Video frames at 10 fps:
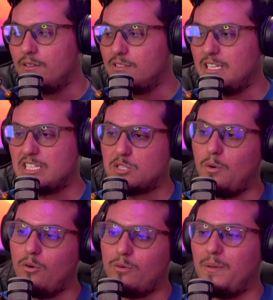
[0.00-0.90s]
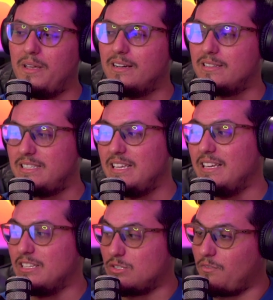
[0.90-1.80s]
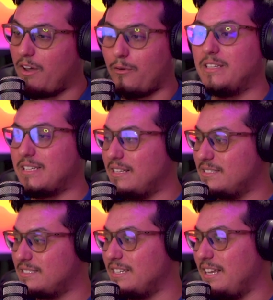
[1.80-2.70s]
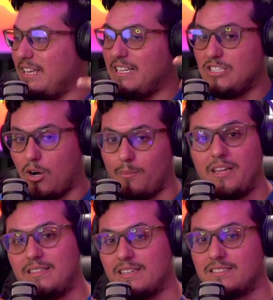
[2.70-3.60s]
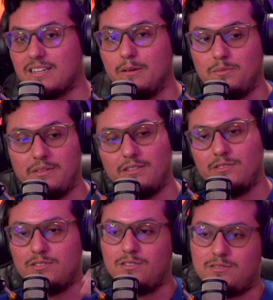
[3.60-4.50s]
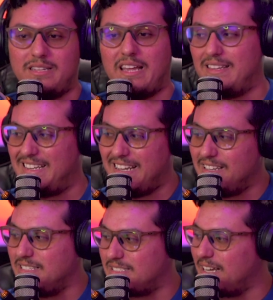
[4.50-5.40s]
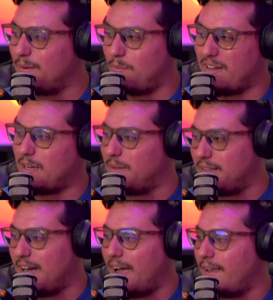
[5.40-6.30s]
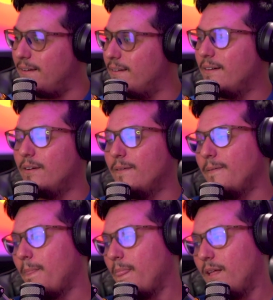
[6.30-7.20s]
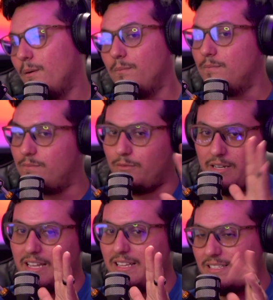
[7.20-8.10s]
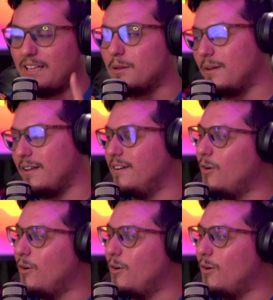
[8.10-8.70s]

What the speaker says: This smoke because he is very talented and he dominates at times, but then there's also that, he might not be the guy. We're going to get into that in a minute.